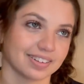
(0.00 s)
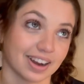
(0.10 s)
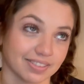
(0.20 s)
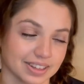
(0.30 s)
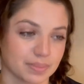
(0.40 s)

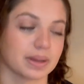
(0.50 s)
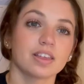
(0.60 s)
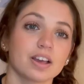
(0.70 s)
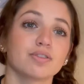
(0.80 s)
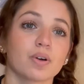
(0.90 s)
Not really, but
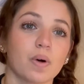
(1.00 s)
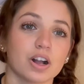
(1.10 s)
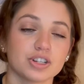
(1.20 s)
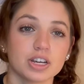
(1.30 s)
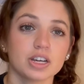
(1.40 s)
thanks for
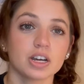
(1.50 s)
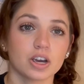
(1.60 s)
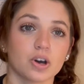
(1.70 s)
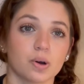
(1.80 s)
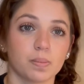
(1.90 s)
watching. I
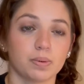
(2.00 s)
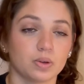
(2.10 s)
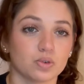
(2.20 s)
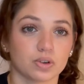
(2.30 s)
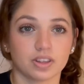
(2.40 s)
hope
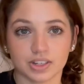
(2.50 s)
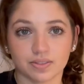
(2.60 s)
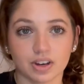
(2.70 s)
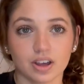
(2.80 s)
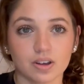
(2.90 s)
you enjoyed this
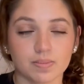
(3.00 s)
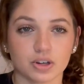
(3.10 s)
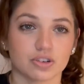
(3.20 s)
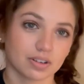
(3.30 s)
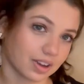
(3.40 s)
video. Make
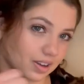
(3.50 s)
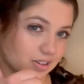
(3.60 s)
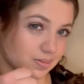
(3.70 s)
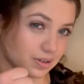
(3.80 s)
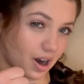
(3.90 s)
sure to like and
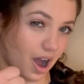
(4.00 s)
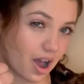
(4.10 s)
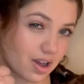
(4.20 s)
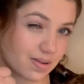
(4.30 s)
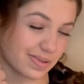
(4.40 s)
subscribe.